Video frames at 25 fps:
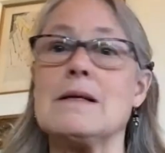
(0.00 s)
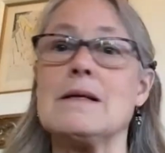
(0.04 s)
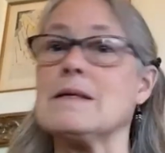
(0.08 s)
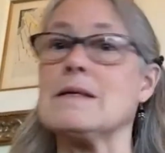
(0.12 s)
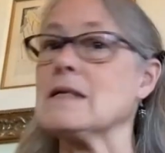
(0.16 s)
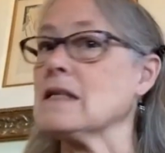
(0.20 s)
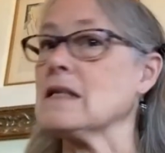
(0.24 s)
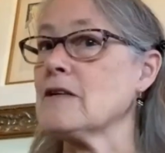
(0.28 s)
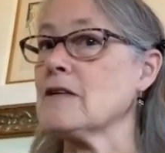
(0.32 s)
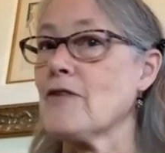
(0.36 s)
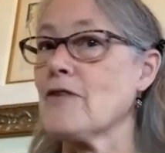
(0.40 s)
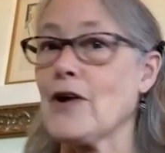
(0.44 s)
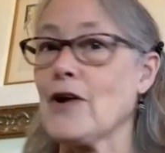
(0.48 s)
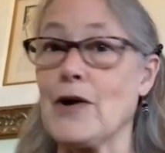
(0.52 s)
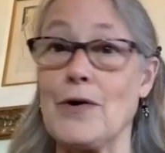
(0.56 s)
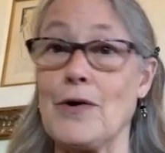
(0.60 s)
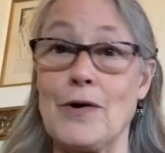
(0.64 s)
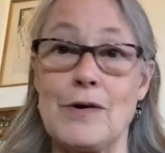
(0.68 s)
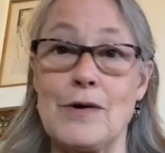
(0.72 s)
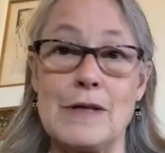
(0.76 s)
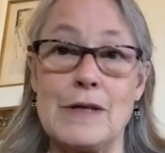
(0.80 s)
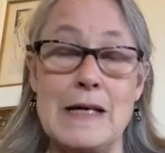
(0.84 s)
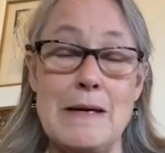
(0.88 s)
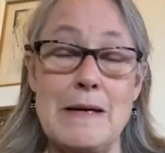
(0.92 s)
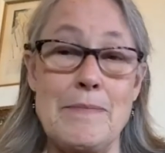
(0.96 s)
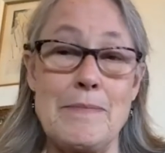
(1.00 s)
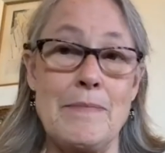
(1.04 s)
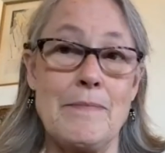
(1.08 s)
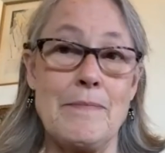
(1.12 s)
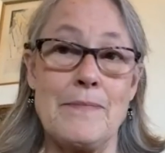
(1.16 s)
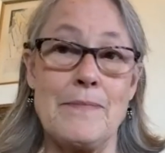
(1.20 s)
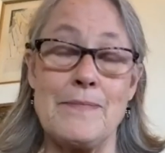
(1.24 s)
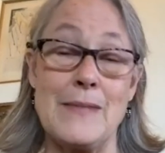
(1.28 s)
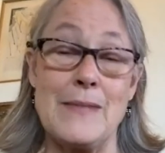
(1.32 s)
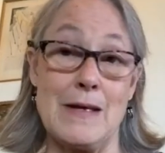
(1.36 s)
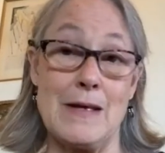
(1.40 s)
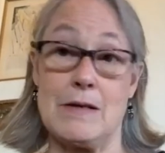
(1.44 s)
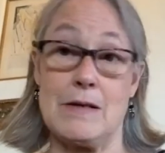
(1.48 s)
delivering early
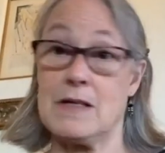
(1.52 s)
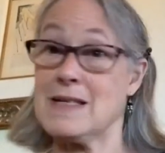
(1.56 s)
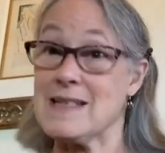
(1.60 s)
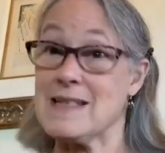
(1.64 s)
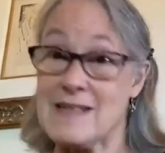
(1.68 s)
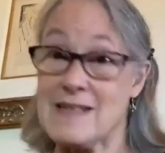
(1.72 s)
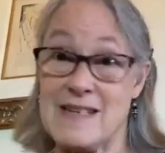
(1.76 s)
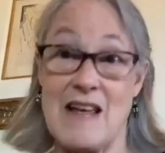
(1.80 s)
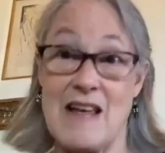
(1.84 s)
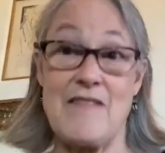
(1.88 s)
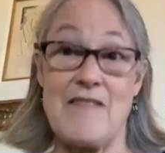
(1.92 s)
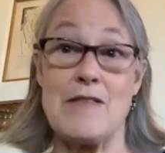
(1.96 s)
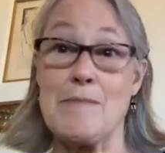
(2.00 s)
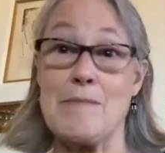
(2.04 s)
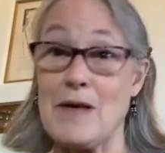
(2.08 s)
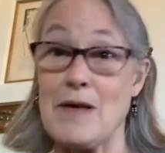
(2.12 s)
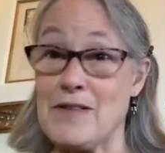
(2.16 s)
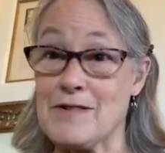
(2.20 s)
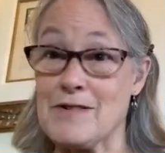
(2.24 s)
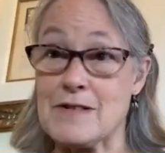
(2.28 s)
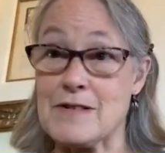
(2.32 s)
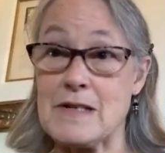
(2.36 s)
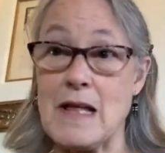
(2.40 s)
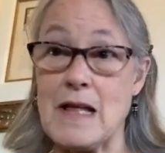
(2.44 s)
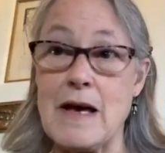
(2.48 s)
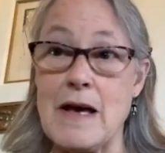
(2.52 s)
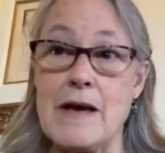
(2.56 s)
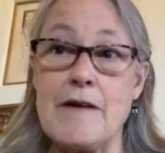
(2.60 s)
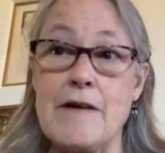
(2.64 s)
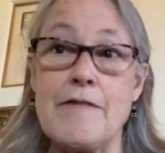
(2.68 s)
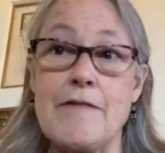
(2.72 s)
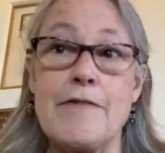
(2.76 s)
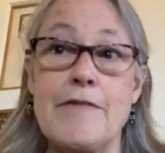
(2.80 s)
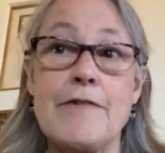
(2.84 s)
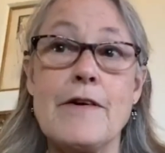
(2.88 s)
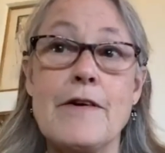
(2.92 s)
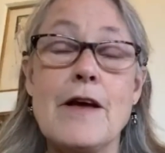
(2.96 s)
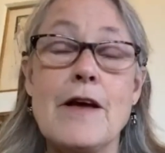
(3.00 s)
to save the mother's
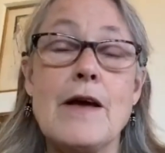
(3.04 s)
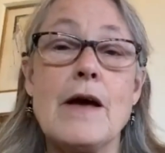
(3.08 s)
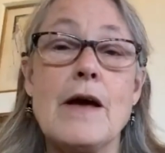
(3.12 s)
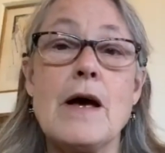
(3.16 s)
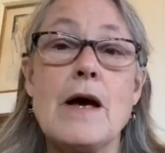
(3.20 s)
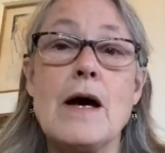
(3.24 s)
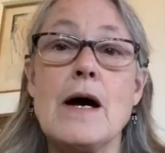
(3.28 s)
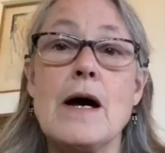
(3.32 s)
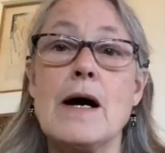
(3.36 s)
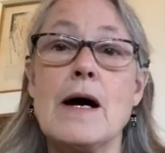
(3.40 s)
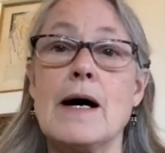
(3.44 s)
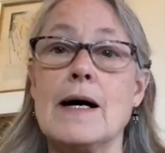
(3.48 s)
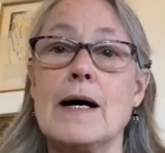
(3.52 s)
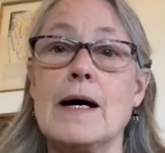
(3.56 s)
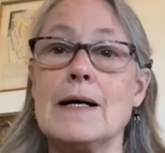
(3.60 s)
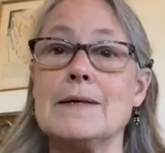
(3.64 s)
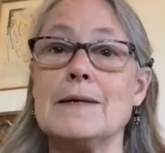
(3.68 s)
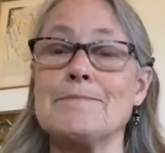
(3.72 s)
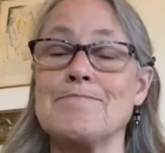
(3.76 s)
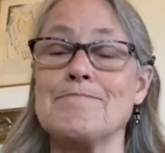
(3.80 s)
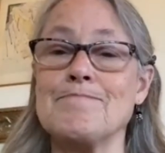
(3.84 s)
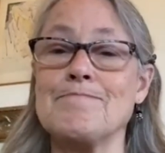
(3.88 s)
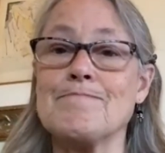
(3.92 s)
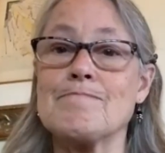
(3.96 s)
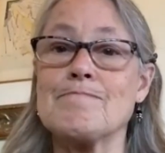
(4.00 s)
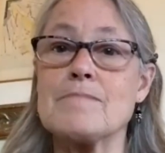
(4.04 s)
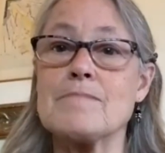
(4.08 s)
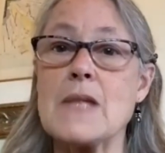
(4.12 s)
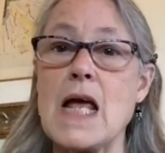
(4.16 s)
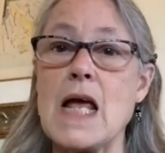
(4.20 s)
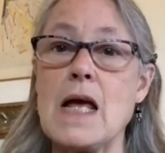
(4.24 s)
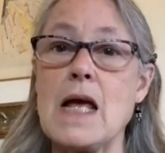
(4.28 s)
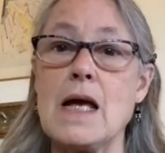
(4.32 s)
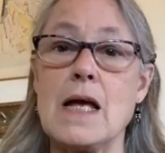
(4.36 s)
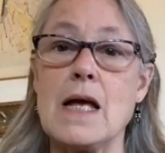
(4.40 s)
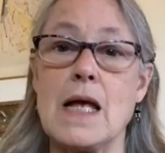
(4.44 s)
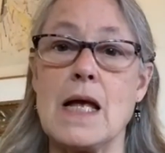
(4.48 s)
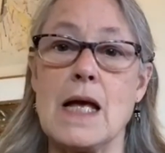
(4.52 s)
life
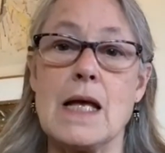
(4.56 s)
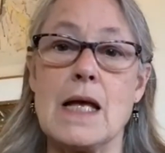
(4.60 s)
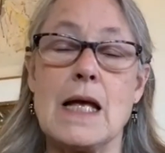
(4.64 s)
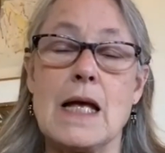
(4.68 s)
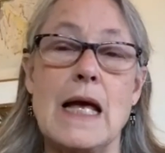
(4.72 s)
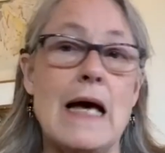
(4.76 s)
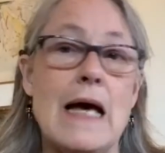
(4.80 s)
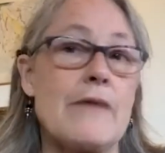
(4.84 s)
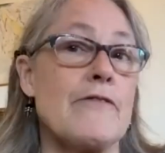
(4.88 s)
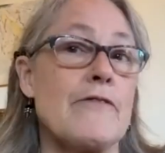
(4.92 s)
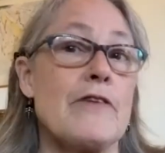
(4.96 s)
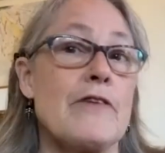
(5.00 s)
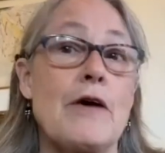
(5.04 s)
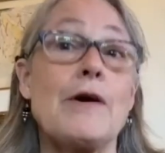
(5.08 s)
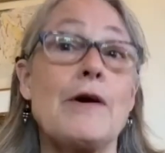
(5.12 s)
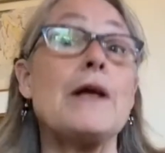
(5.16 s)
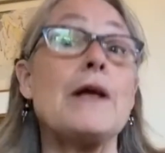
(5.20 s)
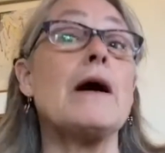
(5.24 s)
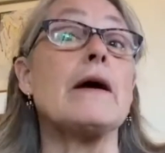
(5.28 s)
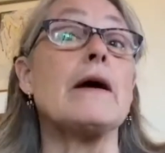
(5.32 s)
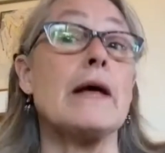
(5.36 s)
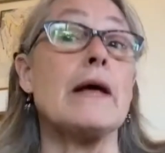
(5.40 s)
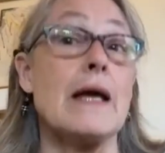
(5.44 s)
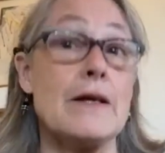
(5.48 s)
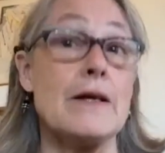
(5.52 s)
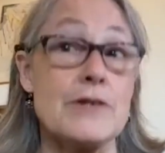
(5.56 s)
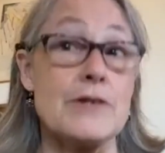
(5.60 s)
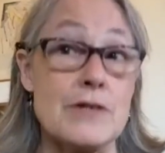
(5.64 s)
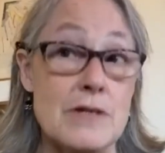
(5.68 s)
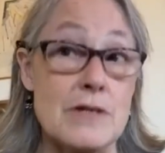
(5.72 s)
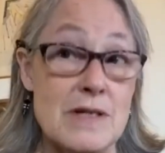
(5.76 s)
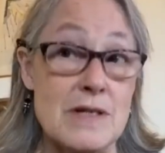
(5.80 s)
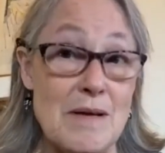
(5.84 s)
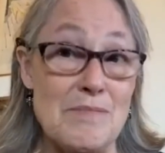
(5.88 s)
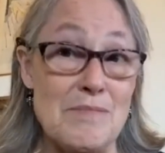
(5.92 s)
at very young ages.